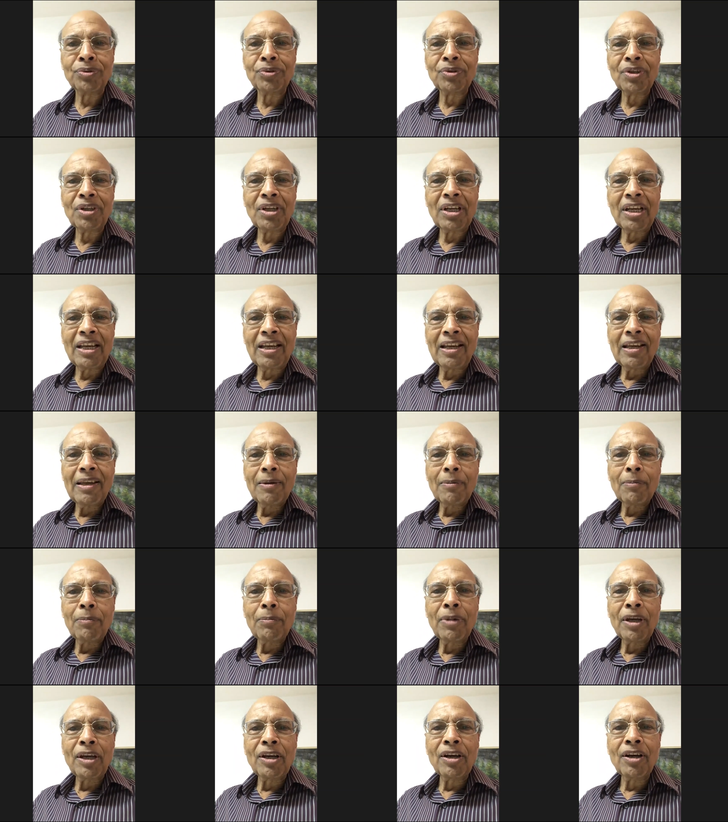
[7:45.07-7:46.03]
Mm-hmm.
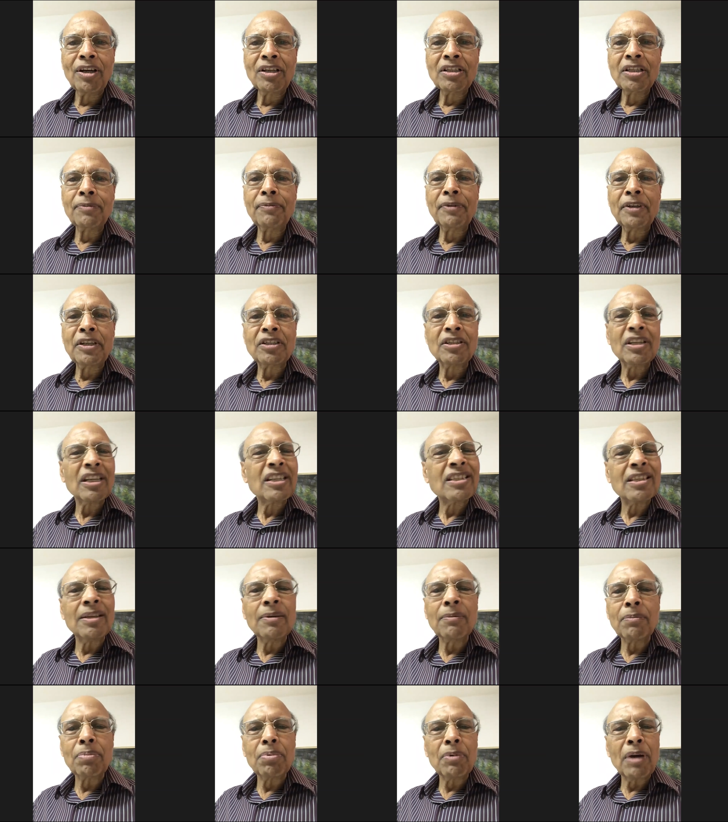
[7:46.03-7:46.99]
Because if it is just,
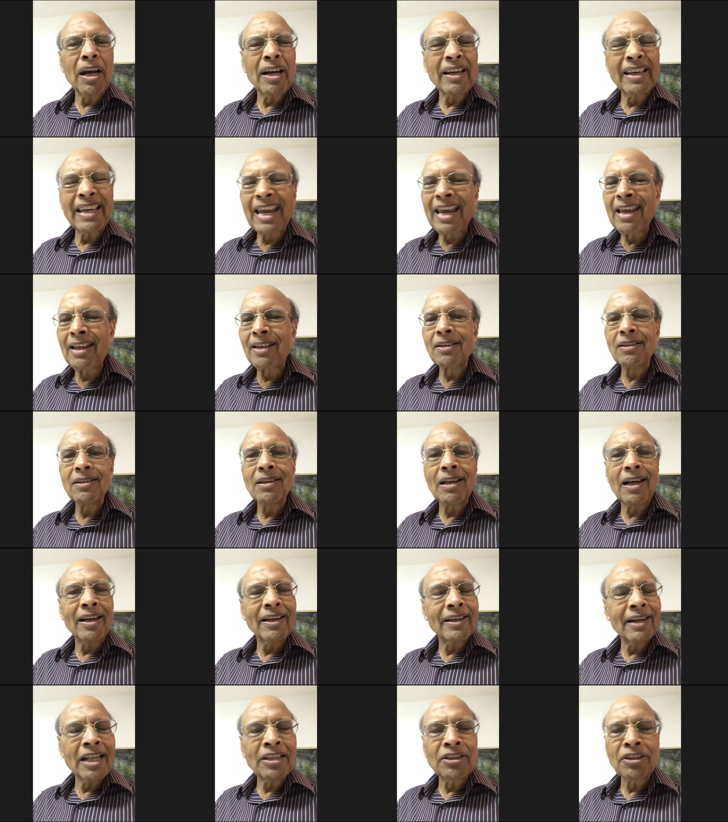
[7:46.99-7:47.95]
again,
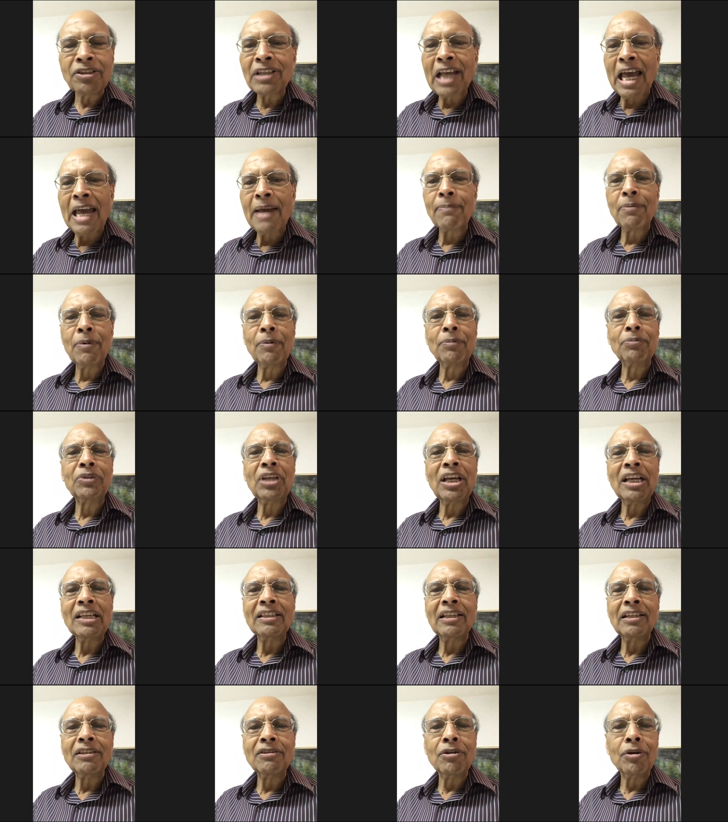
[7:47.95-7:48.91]
another type of thing
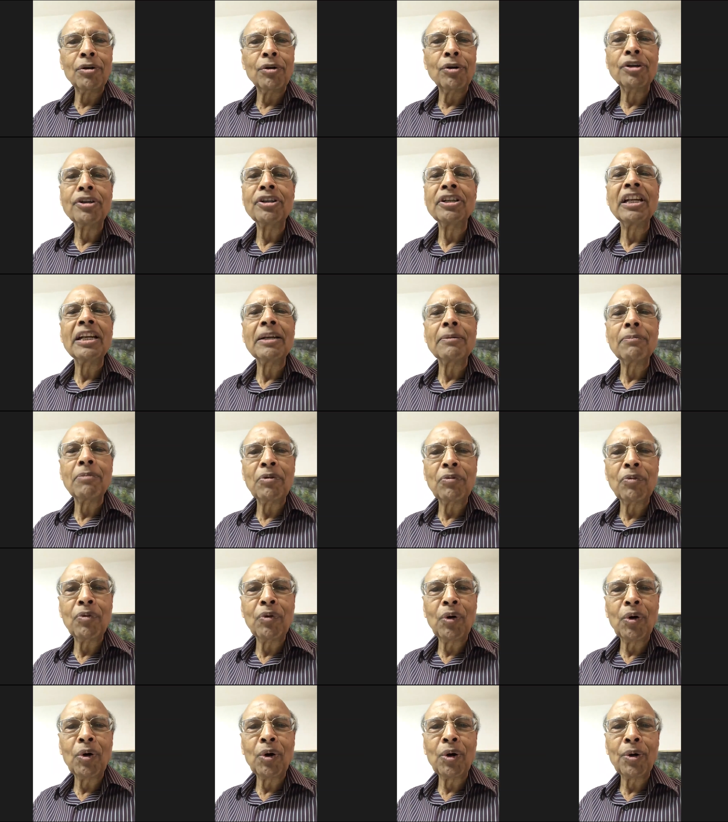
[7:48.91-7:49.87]
that you already done
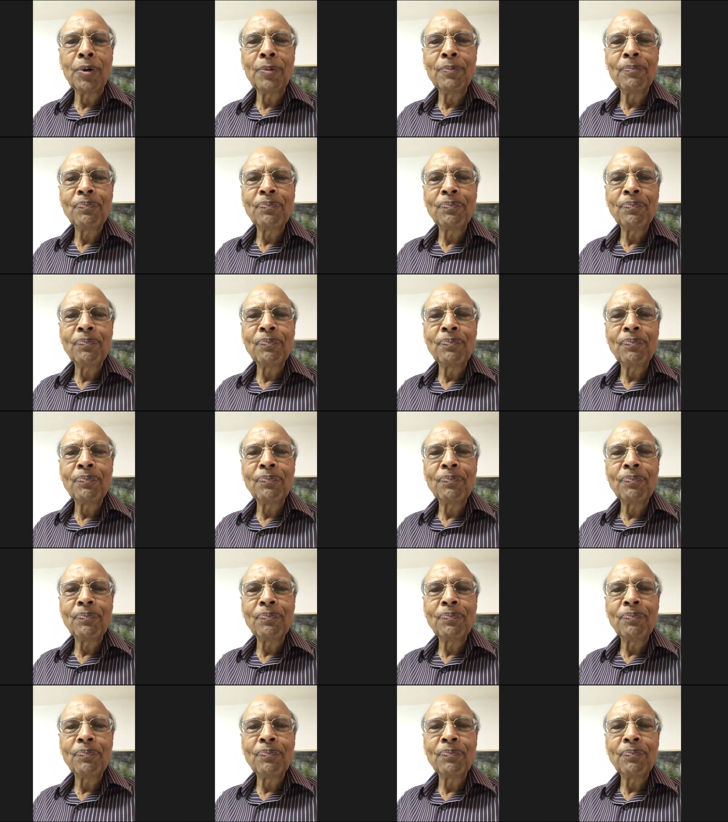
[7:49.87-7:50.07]
before,